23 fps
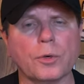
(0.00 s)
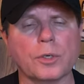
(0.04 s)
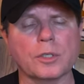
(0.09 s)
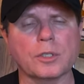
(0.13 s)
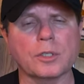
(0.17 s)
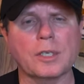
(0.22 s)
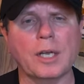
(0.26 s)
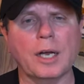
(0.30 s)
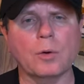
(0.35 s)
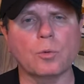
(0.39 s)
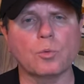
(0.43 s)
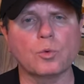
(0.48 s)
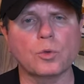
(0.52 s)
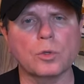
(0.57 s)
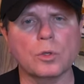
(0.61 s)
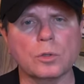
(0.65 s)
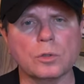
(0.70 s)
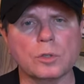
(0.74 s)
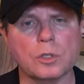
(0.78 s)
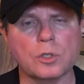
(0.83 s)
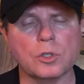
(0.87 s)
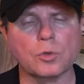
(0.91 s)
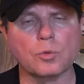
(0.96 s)
It's not real
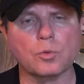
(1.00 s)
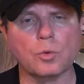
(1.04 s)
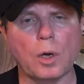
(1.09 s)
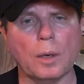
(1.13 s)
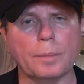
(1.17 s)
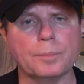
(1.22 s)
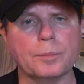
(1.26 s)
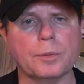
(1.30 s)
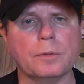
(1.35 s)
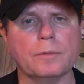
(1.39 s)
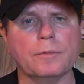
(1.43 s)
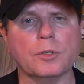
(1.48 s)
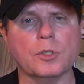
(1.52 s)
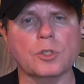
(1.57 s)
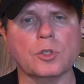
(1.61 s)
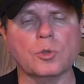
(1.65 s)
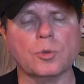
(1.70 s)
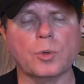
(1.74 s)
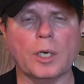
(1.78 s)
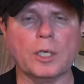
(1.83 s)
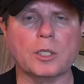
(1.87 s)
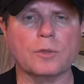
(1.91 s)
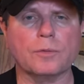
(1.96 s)
disruptive and
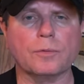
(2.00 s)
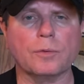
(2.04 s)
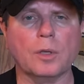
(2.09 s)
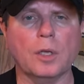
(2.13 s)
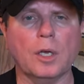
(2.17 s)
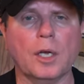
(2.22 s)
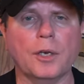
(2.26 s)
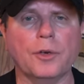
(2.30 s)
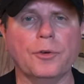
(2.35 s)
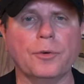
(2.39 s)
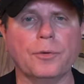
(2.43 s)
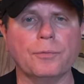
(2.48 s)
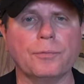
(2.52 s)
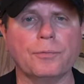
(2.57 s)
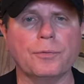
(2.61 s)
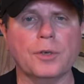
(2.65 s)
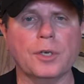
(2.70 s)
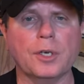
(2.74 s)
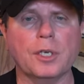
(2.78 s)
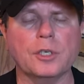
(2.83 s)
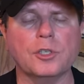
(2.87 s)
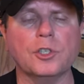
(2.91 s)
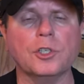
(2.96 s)
stressful on your
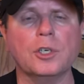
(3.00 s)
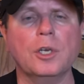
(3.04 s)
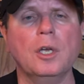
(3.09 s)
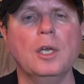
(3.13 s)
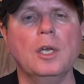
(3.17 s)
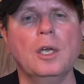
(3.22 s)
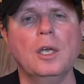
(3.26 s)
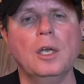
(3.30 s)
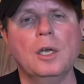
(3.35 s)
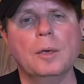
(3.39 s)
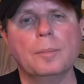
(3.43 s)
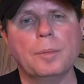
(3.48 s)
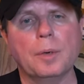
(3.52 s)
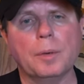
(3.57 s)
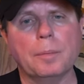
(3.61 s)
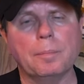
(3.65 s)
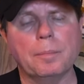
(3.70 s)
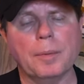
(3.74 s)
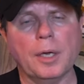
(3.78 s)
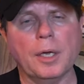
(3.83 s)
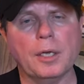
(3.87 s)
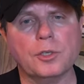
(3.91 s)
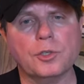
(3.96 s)
fish, but
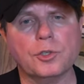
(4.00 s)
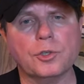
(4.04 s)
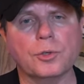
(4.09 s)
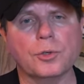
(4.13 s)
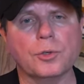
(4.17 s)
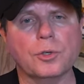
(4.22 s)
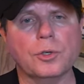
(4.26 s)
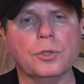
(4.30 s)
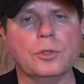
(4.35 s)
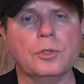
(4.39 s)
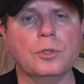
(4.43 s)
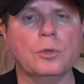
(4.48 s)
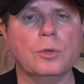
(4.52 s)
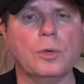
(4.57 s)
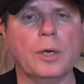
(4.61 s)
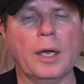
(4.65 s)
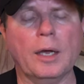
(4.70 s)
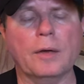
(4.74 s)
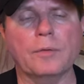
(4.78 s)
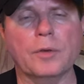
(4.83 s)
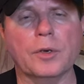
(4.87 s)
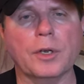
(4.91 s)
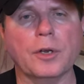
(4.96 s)
make sure you do
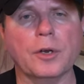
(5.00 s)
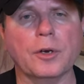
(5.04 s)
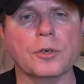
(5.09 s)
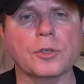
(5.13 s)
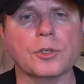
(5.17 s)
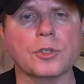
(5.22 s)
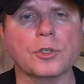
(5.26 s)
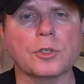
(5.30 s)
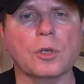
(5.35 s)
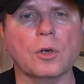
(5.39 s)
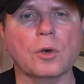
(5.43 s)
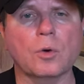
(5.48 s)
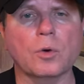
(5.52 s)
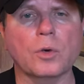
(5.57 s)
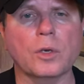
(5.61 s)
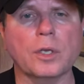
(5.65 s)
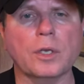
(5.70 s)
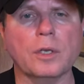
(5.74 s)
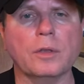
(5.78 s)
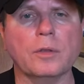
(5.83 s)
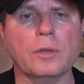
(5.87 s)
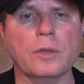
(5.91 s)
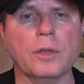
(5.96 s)
have an air stone
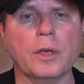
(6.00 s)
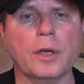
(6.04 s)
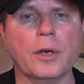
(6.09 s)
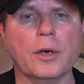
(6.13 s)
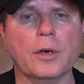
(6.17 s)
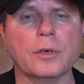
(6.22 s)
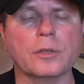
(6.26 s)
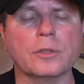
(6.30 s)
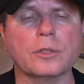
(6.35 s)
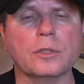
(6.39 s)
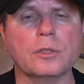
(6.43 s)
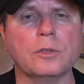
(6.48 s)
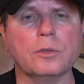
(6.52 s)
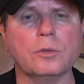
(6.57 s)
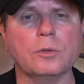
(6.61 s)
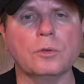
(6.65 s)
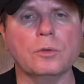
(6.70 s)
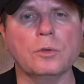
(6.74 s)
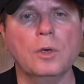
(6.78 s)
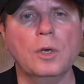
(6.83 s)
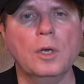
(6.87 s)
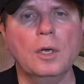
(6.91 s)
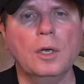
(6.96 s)
in there
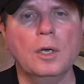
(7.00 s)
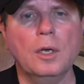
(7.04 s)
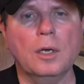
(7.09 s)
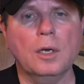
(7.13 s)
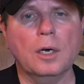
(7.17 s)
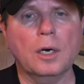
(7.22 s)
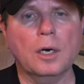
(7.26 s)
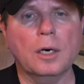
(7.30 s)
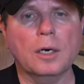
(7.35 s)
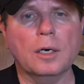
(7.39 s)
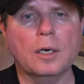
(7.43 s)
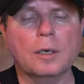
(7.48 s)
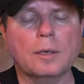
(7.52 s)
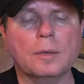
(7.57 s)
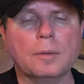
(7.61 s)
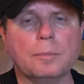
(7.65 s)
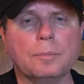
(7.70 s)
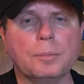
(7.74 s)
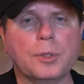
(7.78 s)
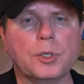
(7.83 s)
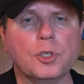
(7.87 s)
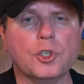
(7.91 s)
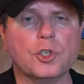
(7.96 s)
to uh,
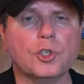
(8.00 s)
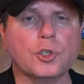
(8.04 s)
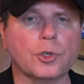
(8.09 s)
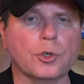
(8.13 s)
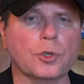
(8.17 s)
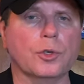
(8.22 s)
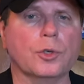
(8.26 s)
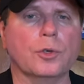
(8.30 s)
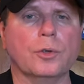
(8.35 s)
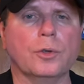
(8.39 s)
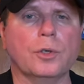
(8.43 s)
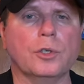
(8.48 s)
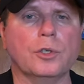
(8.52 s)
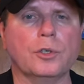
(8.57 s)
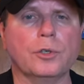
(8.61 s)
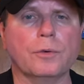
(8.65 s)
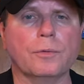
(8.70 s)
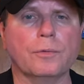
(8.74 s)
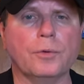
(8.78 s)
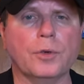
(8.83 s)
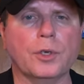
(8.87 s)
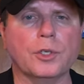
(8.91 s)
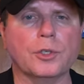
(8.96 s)
be sure that
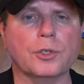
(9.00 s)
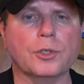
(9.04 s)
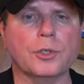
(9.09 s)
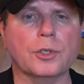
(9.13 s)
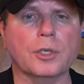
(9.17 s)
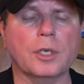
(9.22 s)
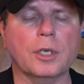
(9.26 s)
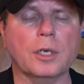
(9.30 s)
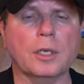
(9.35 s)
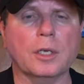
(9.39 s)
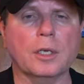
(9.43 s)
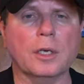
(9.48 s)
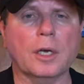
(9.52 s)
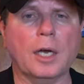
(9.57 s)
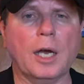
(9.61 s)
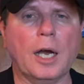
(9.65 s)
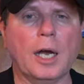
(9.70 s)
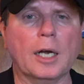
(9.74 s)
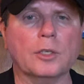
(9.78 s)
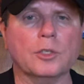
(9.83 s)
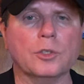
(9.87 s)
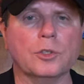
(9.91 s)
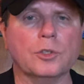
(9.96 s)
your fish are getting
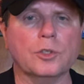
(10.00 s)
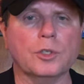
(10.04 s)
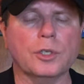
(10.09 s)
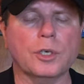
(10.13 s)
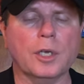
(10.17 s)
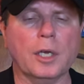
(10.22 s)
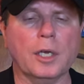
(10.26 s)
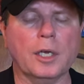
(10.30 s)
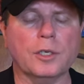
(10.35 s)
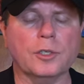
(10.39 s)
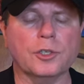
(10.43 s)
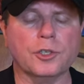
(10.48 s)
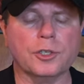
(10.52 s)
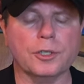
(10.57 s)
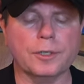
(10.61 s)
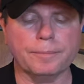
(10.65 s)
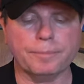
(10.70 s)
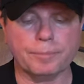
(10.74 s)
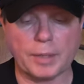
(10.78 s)
oxygenation.